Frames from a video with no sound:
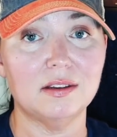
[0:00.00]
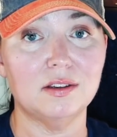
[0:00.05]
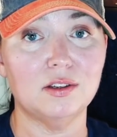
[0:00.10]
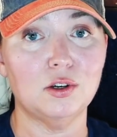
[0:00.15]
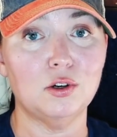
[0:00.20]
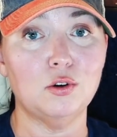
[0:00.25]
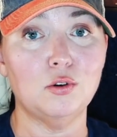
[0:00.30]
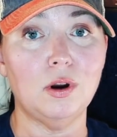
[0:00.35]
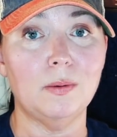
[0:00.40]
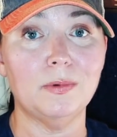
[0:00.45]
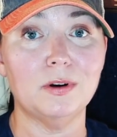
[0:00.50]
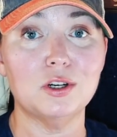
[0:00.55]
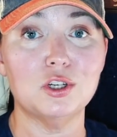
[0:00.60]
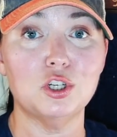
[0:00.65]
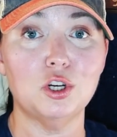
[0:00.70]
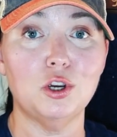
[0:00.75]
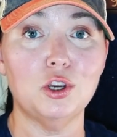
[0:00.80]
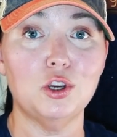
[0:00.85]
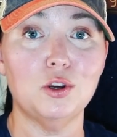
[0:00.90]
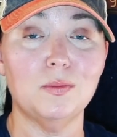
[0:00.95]
So I'm going to
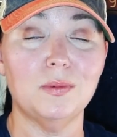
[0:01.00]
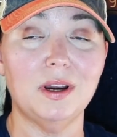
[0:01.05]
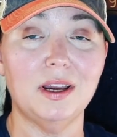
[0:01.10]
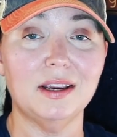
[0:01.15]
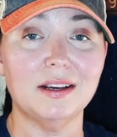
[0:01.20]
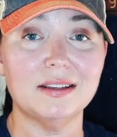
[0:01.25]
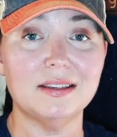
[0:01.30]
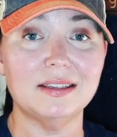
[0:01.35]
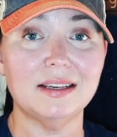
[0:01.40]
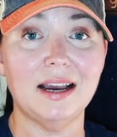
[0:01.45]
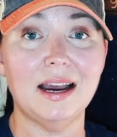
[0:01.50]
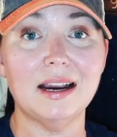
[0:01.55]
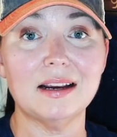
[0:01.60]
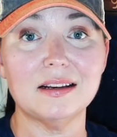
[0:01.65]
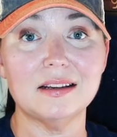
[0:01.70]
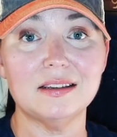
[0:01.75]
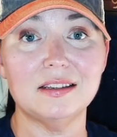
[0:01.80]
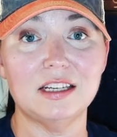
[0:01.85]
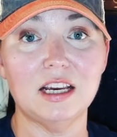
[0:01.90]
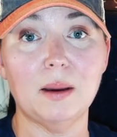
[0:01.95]
show you my
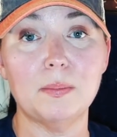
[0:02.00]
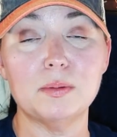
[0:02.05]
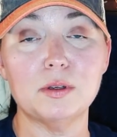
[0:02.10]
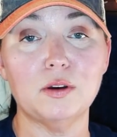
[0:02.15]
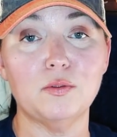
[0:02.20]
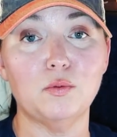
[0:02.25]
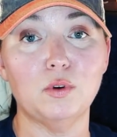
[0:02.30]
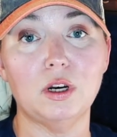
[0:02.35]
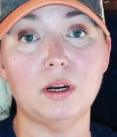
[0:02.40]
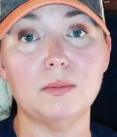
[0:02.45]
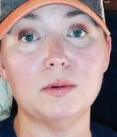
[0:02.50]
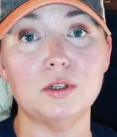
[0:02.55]
exact steps of what I'm